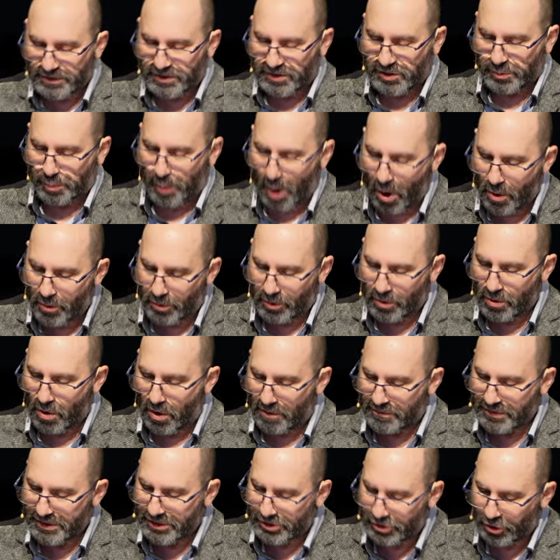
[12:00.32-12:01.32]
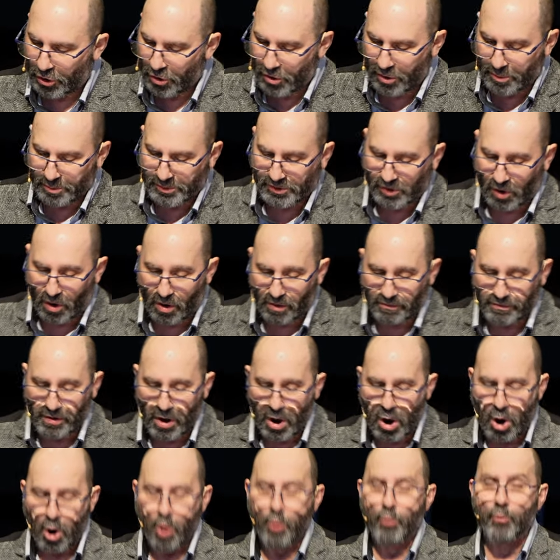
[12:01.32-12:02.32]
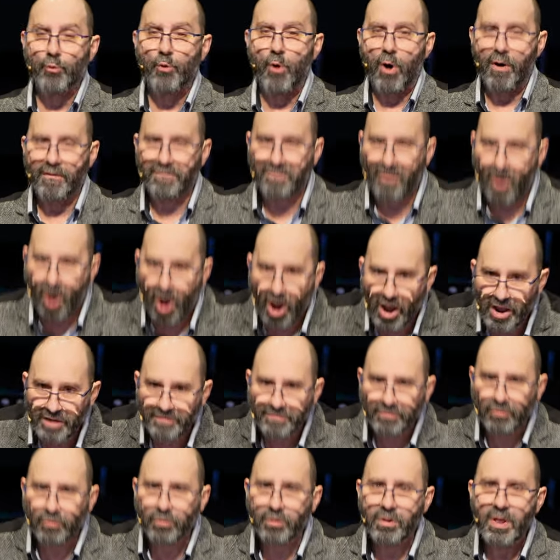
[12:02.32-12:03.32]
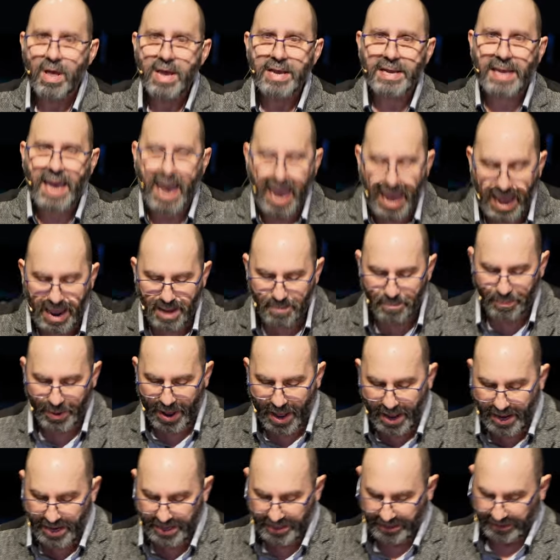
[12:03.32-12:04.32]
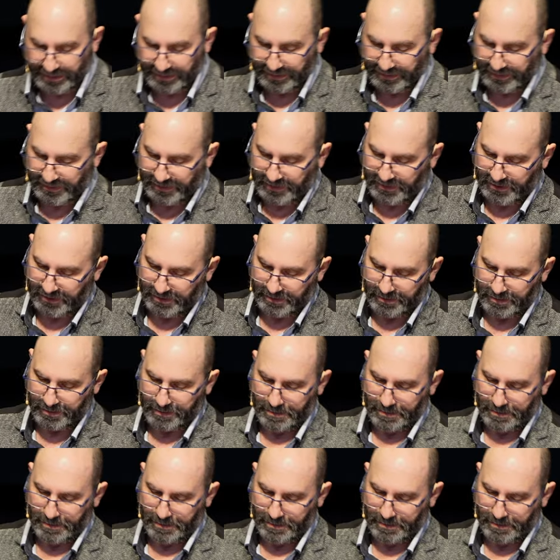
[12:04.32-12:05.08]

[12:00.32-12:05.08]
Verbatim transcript: spoken of in terms of revival campaigns.